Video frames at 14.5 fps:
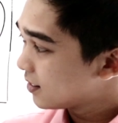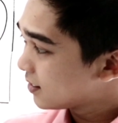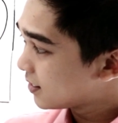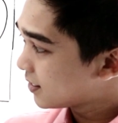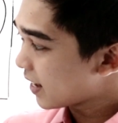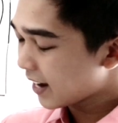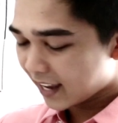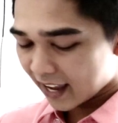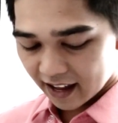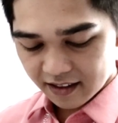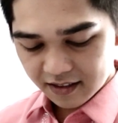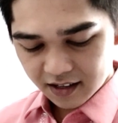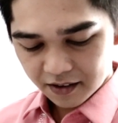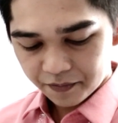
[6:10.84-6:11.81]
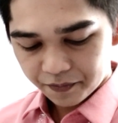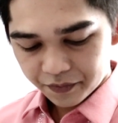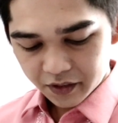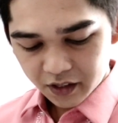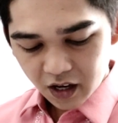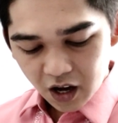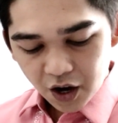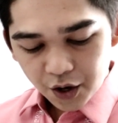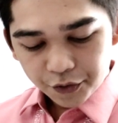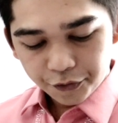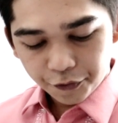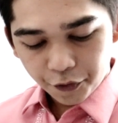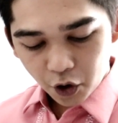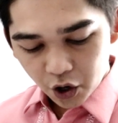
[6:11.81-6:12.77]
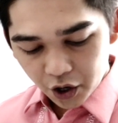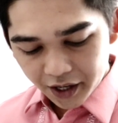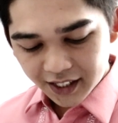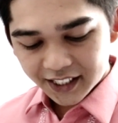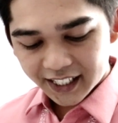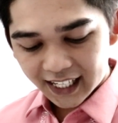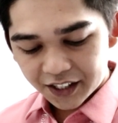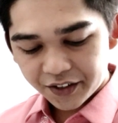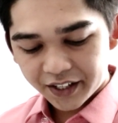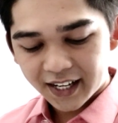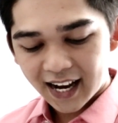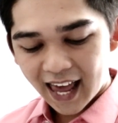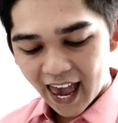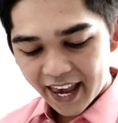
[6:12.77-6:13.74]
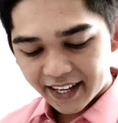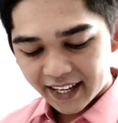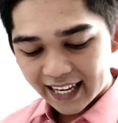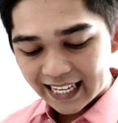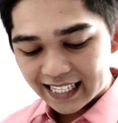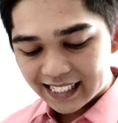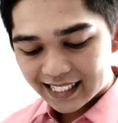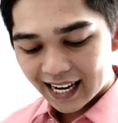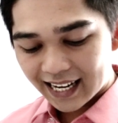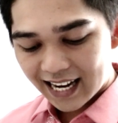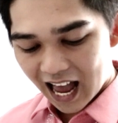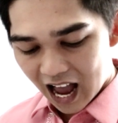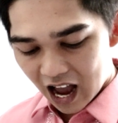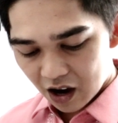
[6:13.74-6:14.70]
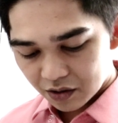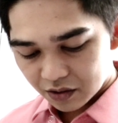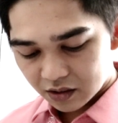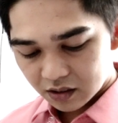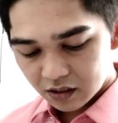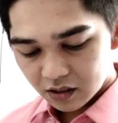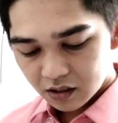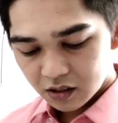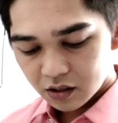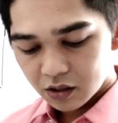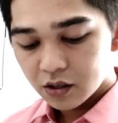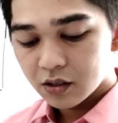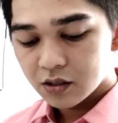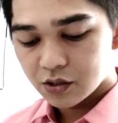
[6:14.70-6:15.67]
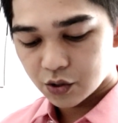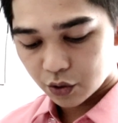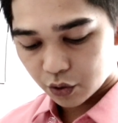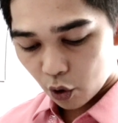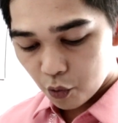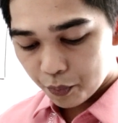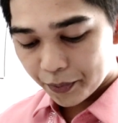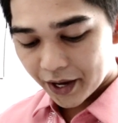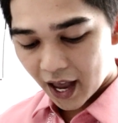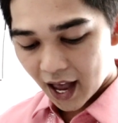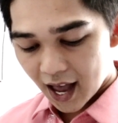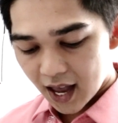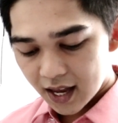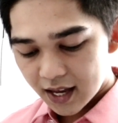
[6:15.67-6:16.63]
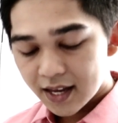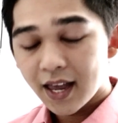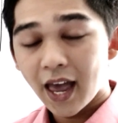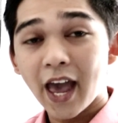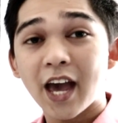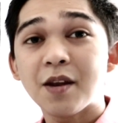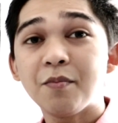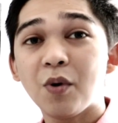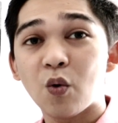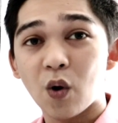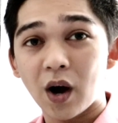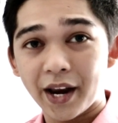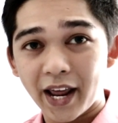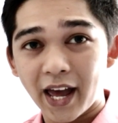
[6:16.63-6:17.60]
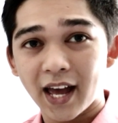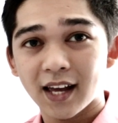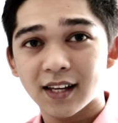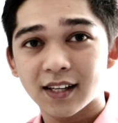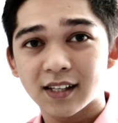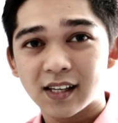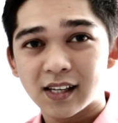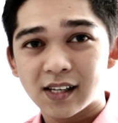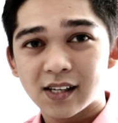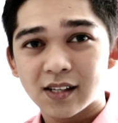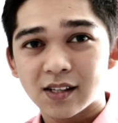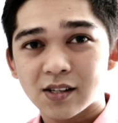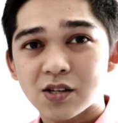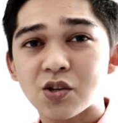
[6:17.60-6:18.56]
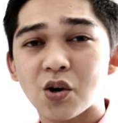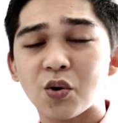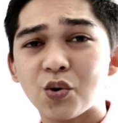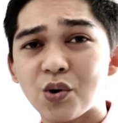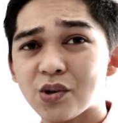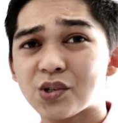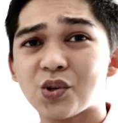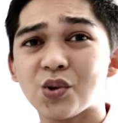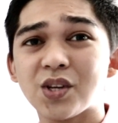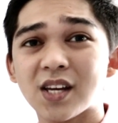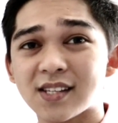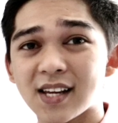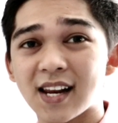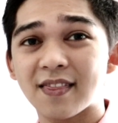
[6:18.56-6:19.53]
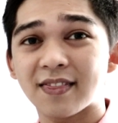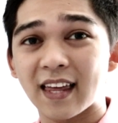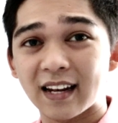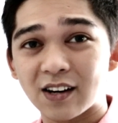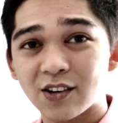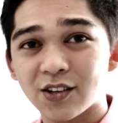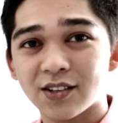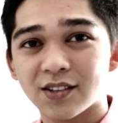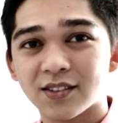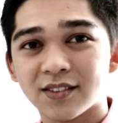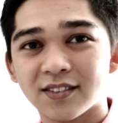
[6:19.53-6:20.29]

Second, four children like Inside Out, Zootopia, and Moana. So, gusto niya silang tatlo.